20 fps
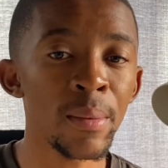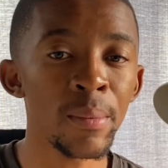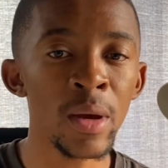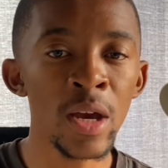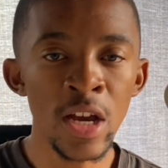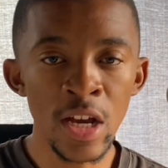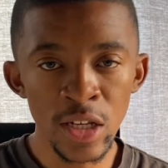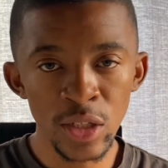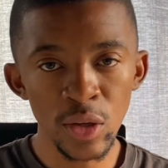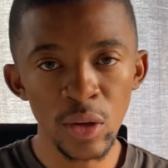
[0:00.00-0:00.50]

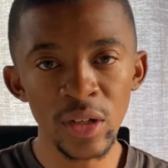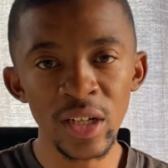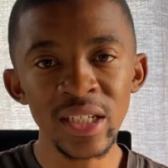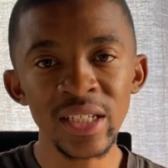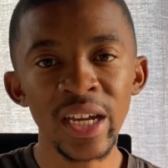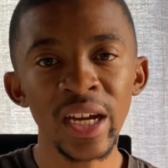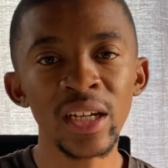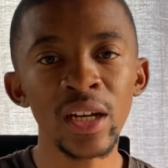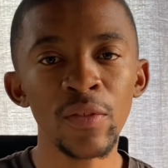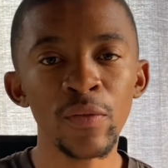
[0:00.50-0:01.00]
So this can
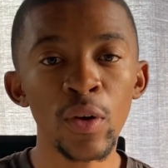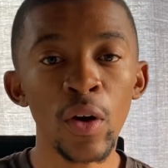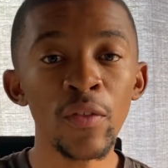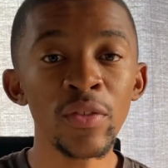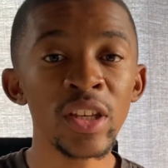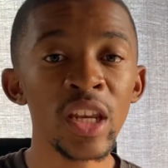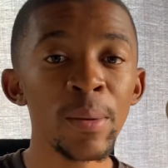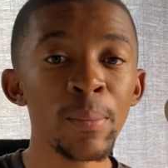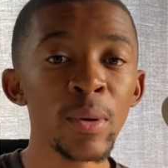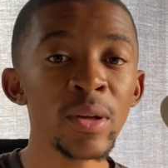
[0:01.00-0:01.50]
involve
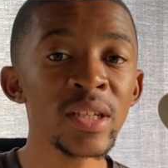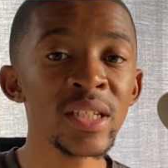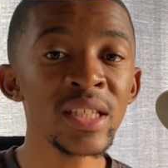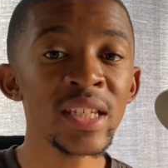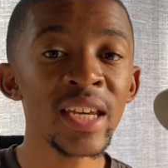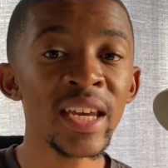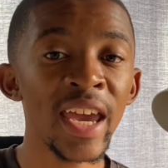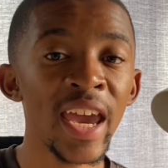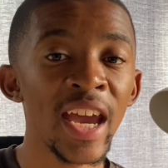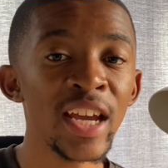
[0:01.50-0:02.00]
depositing
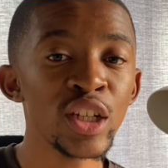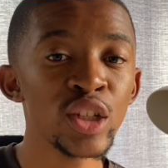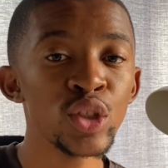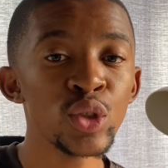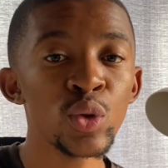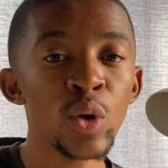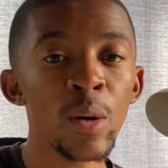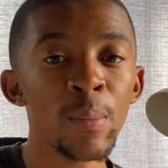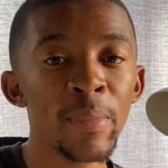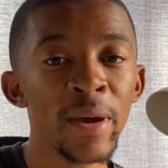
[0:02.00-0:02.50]
cash into a
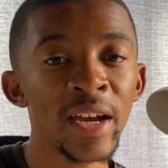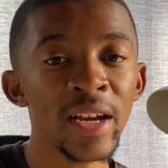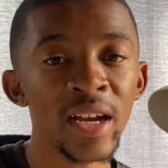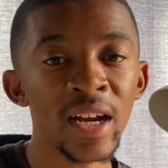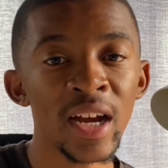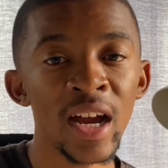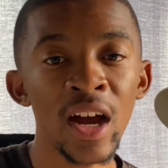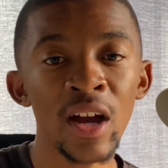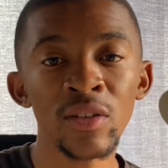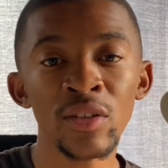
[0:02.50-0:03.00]
bank
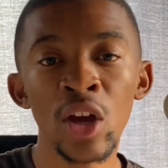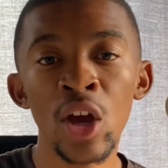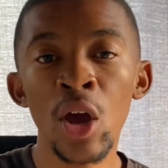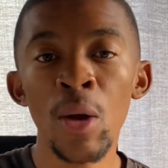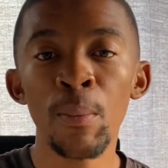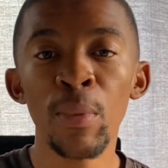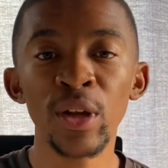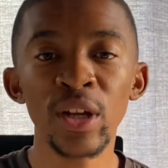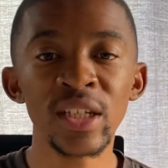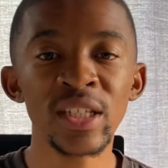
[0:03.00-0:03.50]
account,
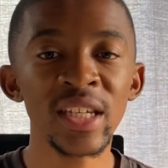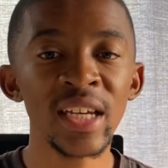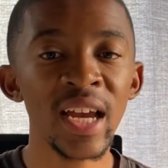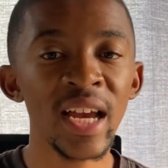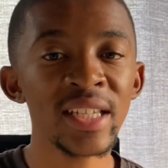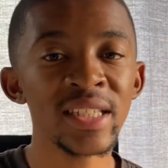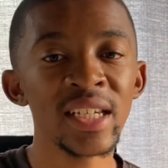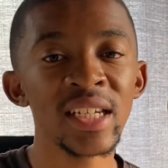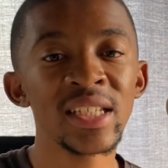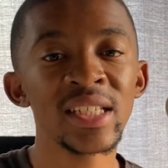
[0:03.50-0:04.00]
purchasing
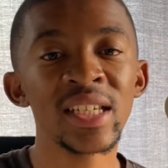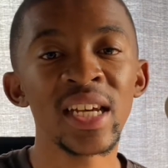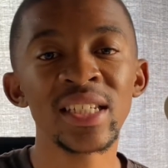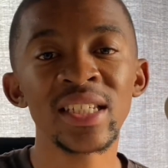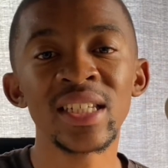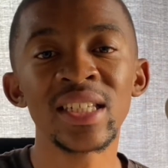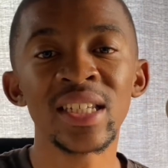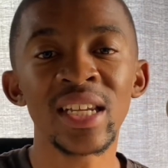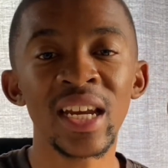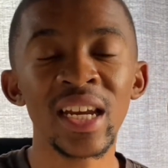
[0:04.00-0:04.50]
assets such as
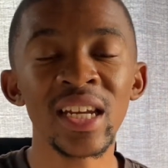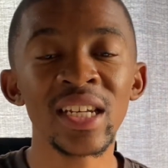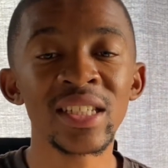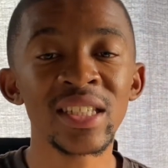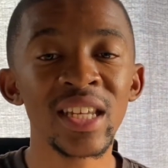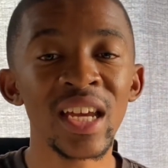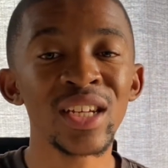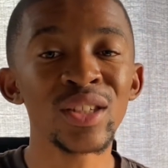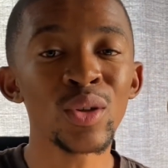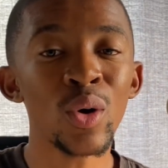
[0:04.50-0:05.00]
real estate
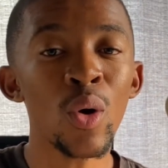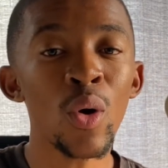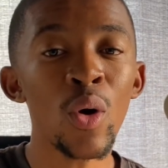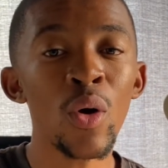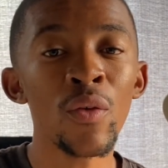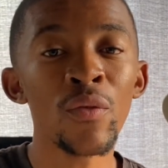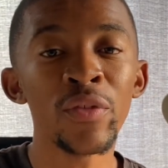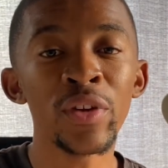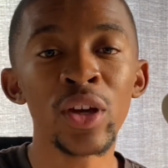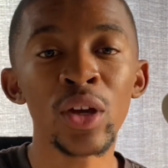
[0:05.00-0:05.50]
or
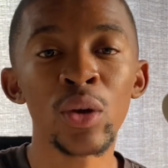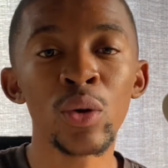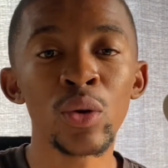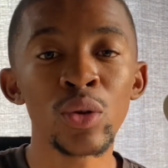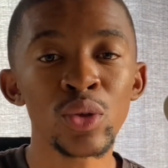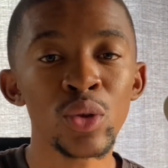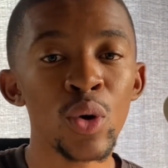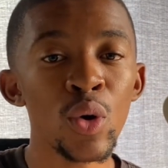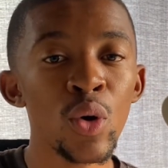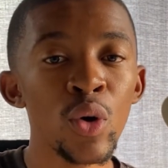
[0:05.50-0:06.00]
vehicles,
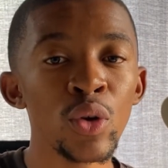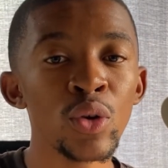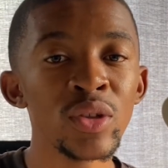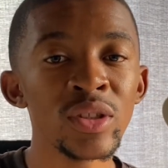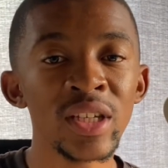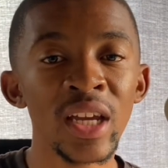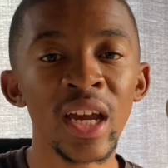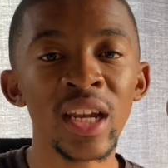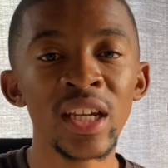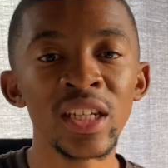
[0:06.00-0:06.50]
or using a
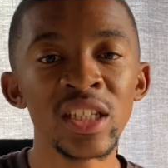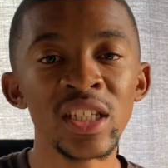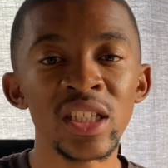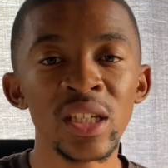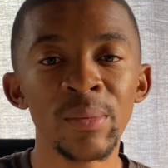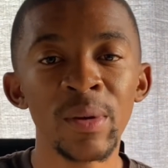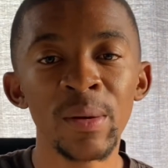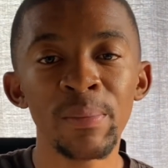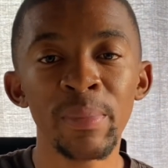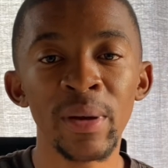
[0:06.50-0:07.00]

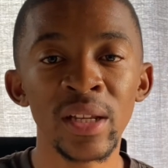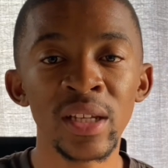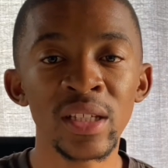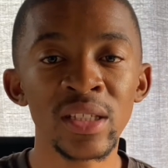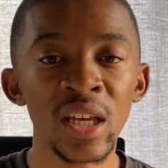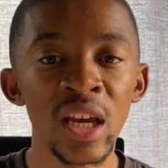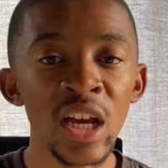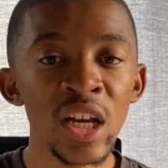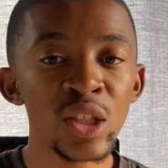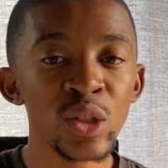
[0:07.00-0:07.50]
legitimate business
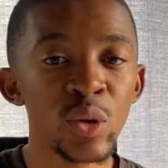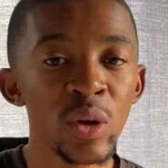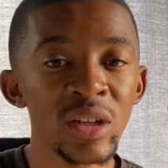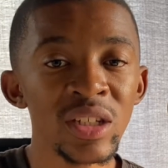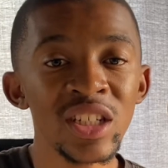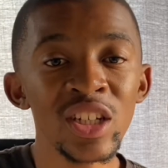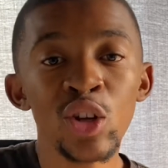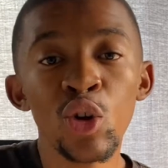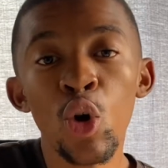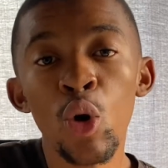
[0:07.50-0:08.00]
to actually
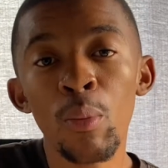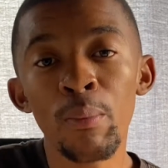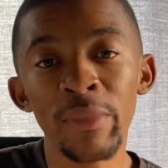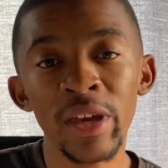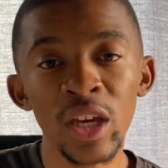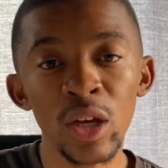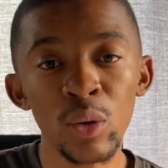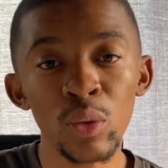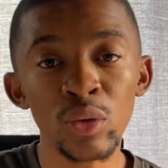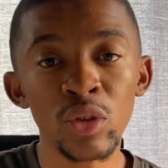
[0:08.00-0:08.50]

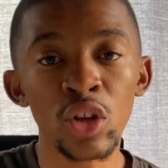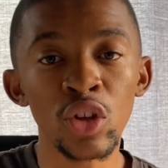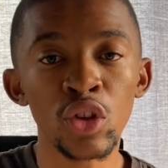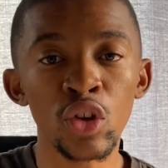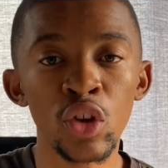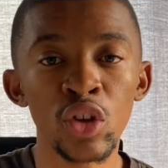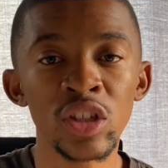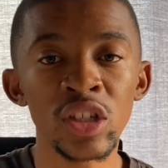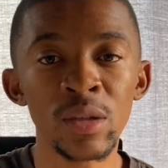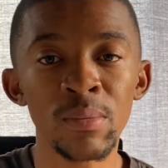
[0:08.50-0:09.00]
commingle the
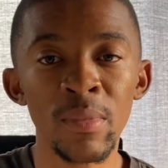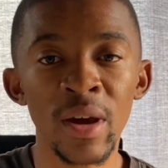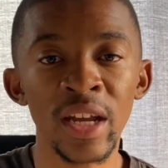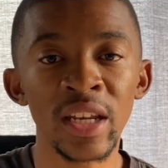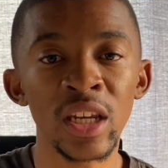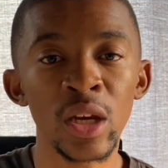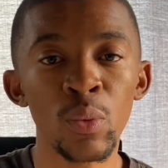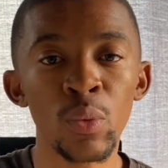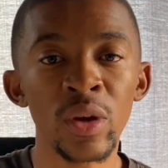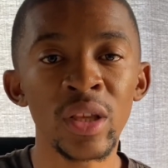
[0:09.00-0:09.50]
dirty money
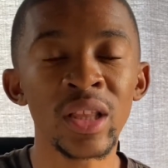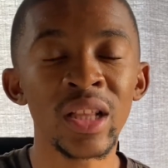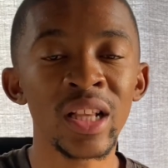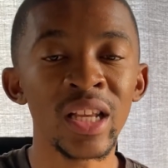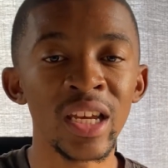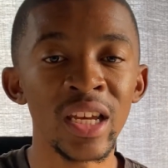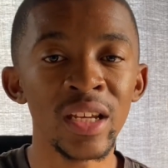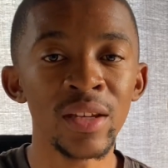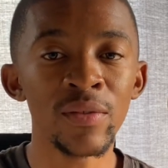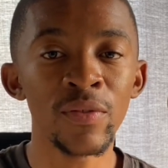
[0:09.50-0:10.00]
with
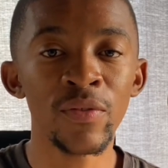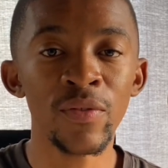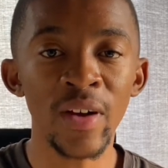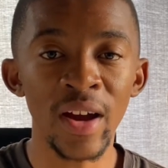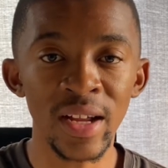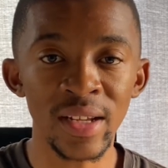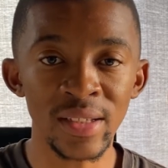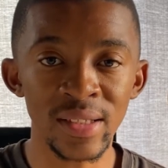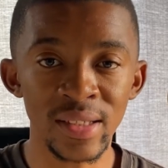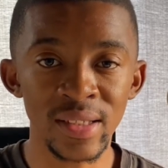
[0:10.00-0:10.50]
clean
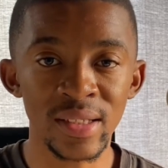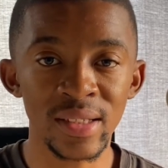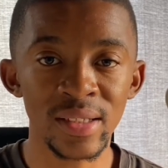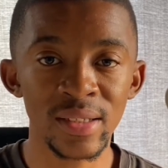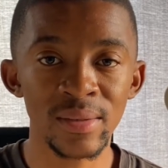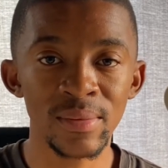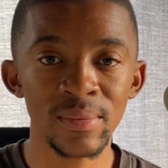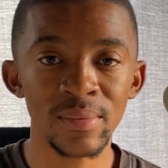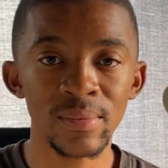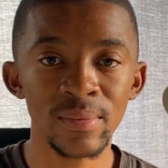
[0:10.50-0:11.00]
funds.
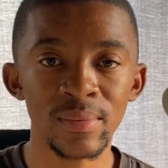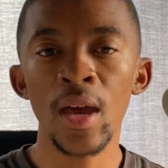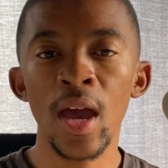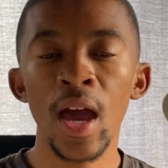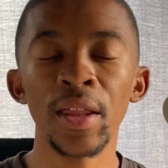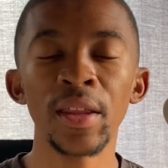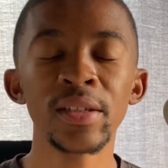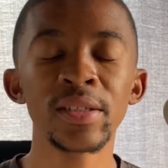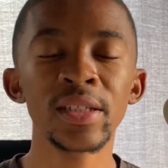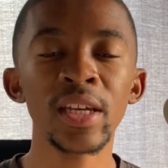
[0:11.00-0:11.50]

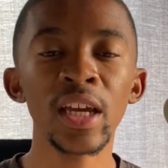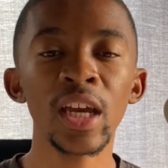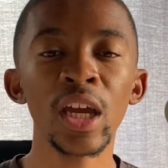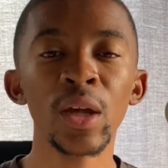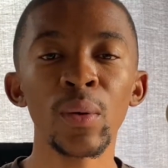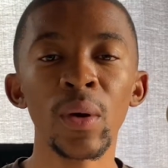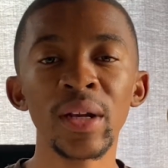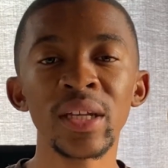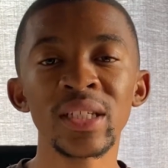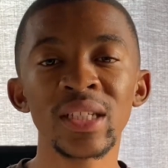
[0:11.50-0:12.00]
And the second
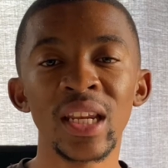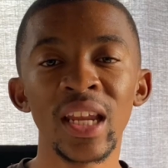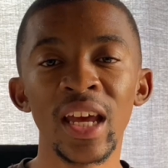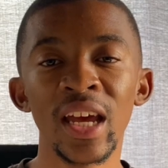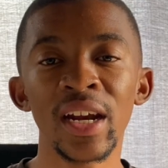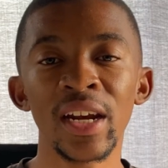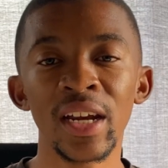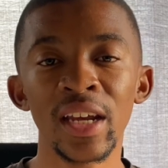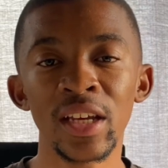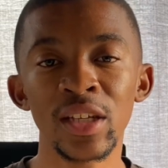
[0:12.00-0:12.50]
one is layering.